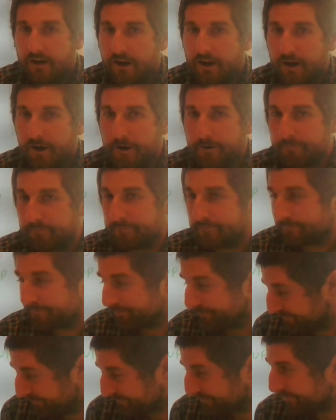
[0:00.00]
Um,
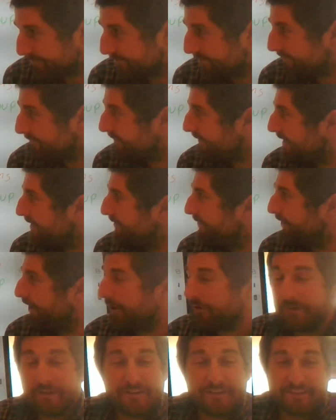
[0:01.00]

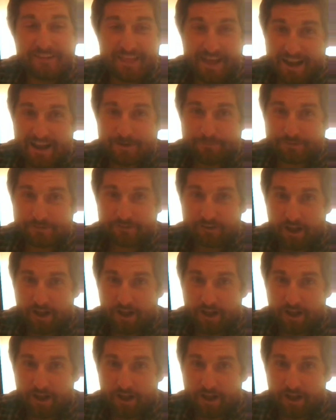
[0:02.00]
so that happens a